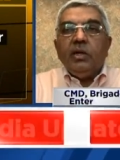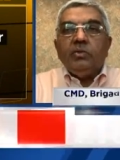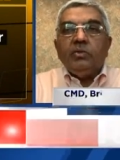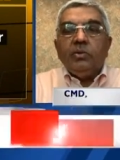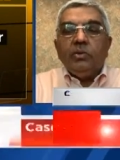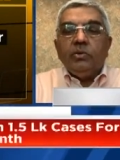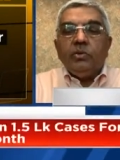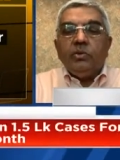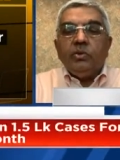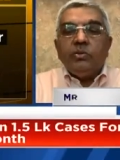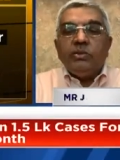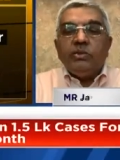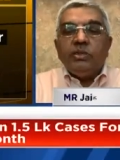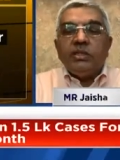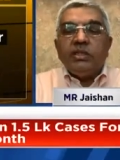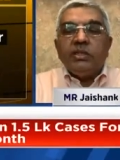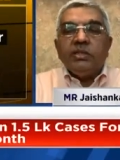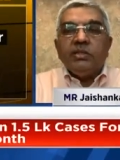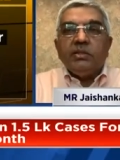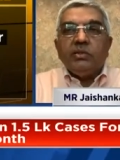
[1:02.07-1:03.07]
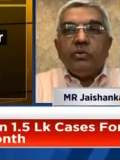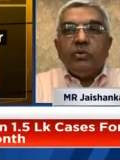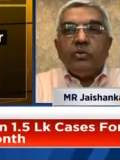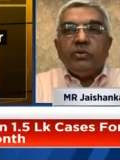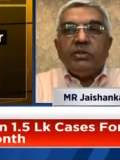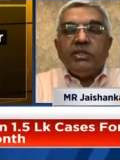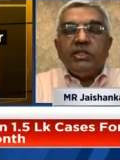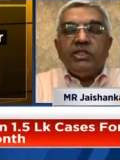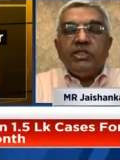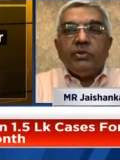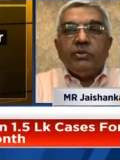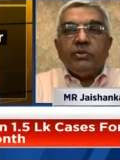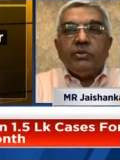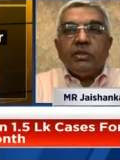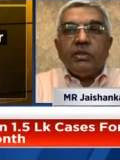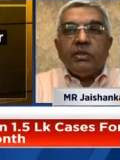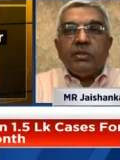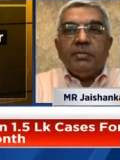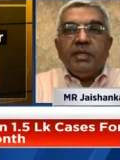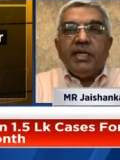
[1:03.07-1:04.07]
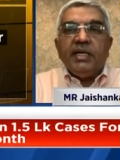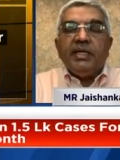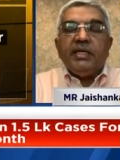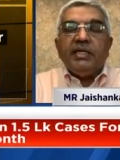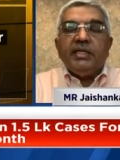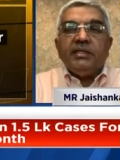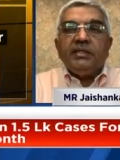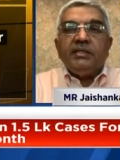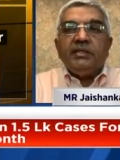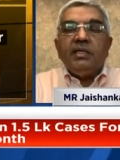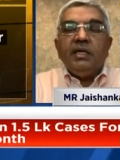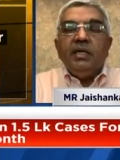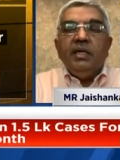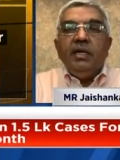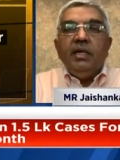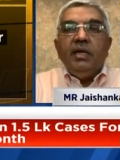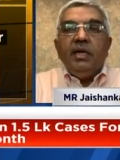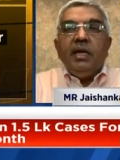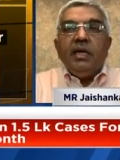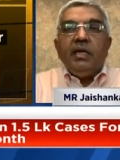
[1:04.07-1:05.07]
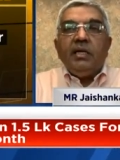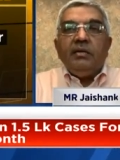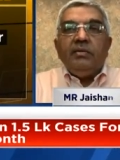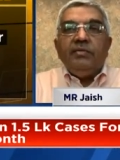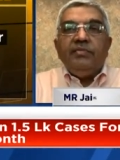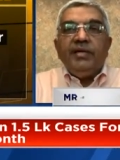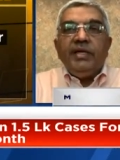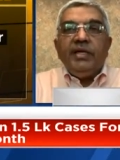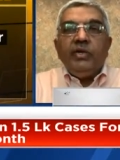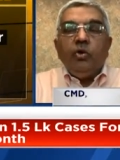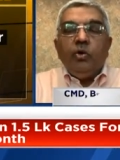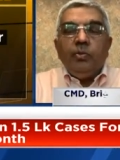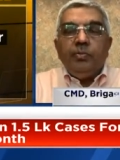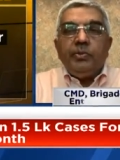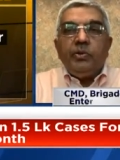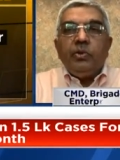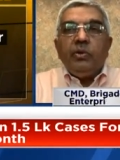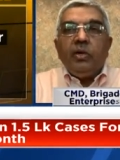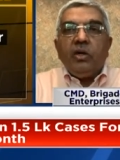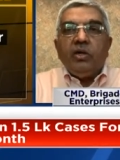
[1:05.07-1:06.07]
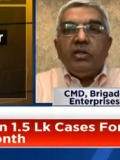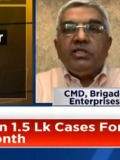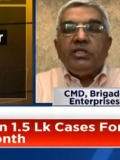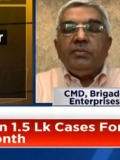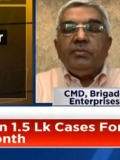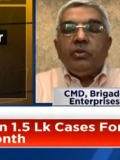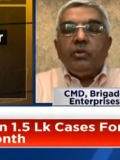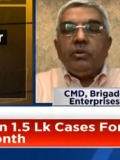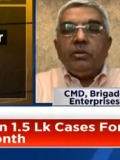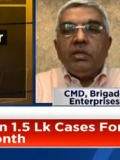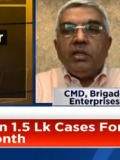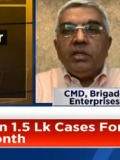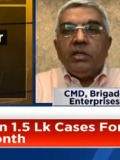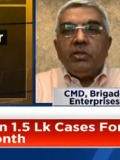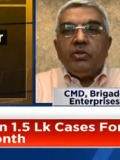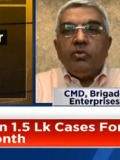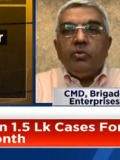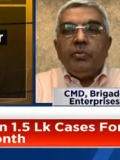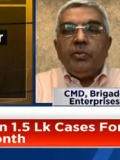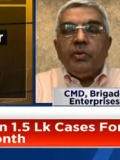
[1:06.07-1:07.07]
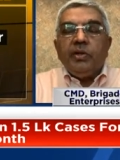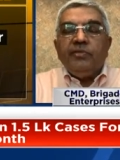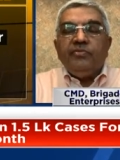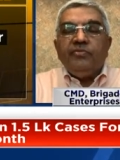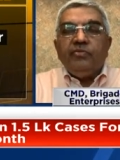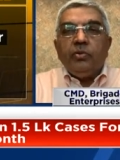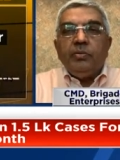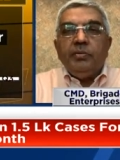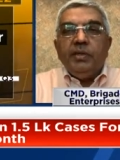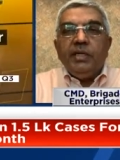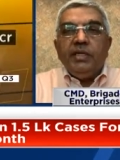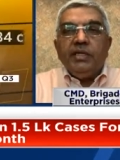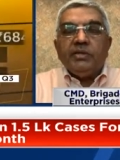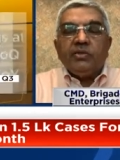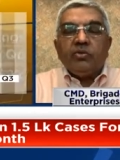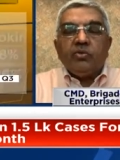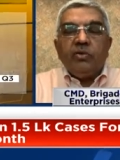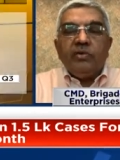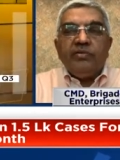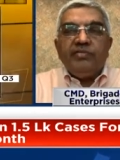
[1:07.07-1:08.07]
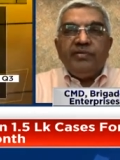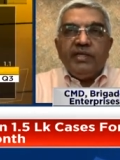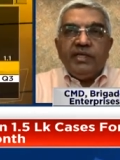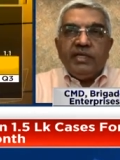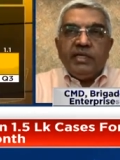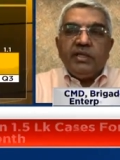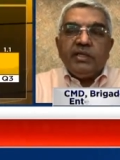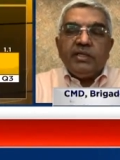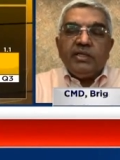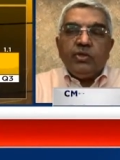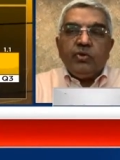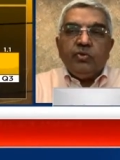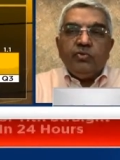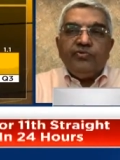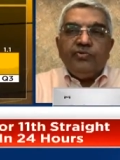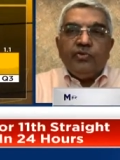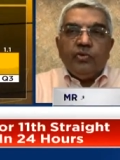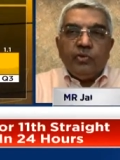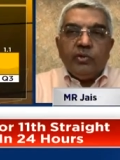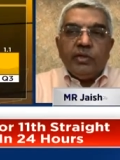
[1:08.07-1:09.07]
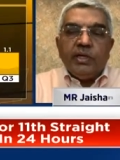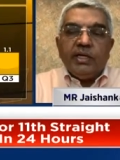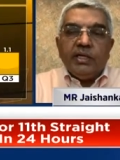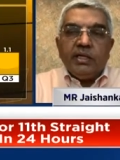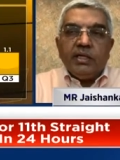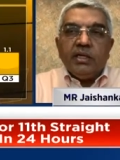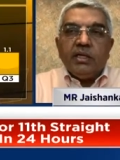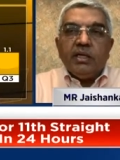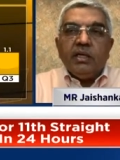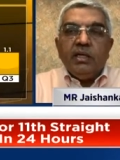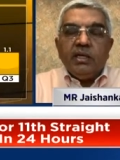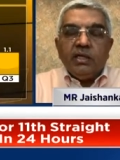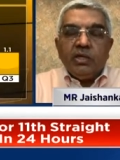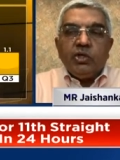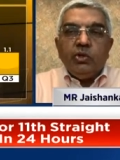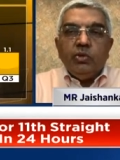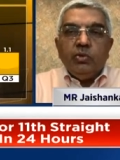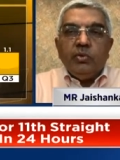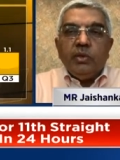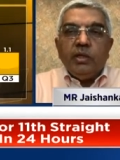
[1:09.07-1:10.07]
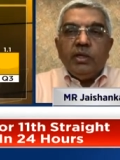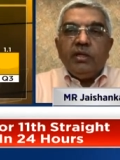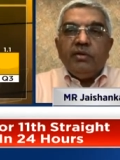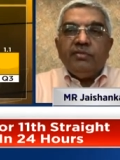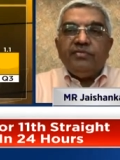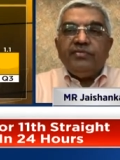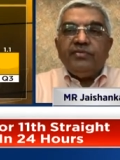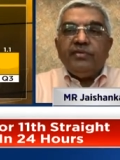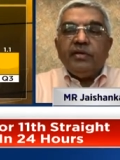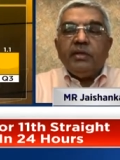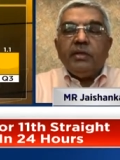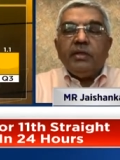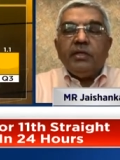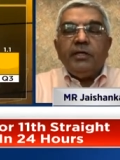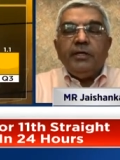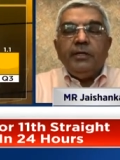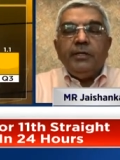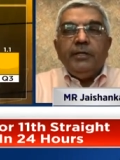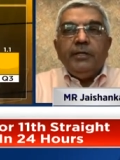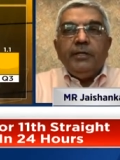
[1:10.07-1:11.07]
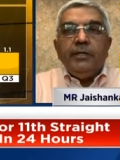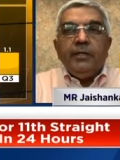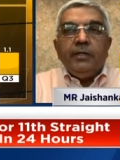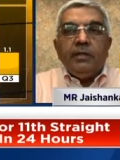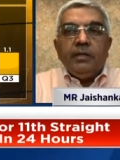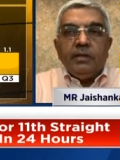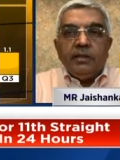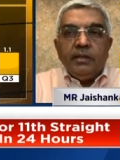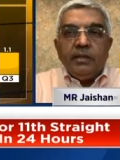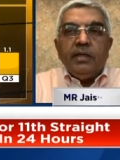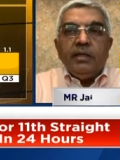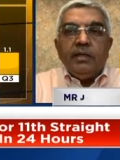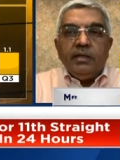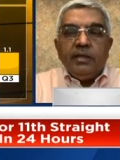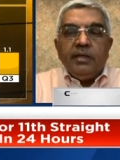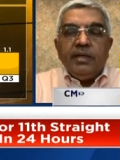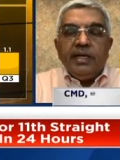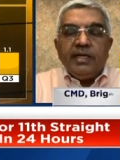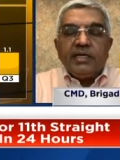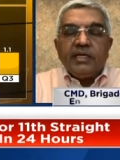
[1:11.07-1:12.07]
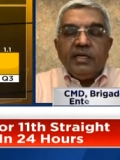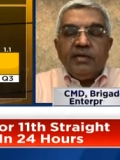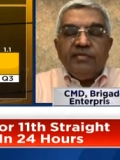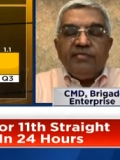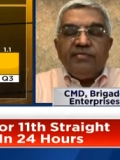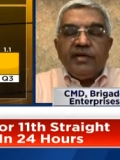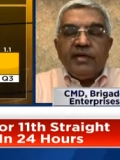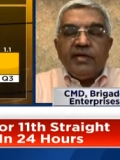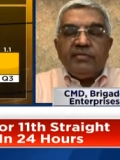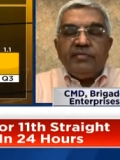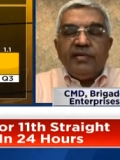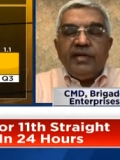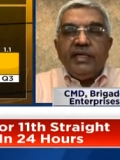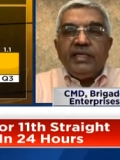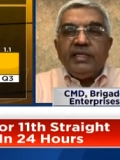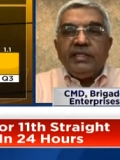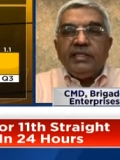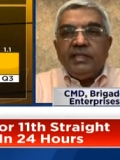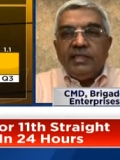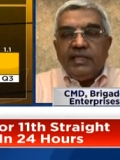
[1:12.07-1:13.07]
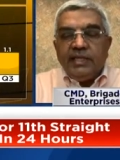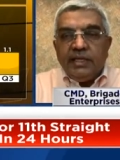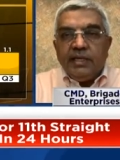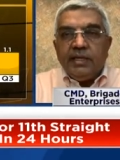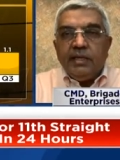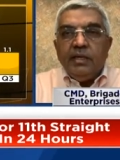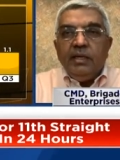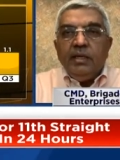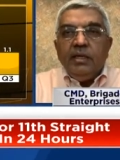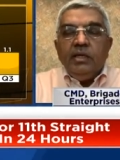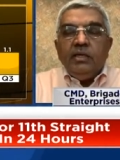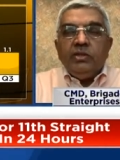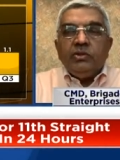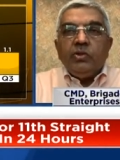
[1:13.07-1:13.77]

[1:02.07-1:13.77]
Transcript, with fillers: Now those uh, those issues are behind us, and we hope to launch about uh, 2.4 million square feet in Q4 and uh, Q1 of uh, uh, FY23.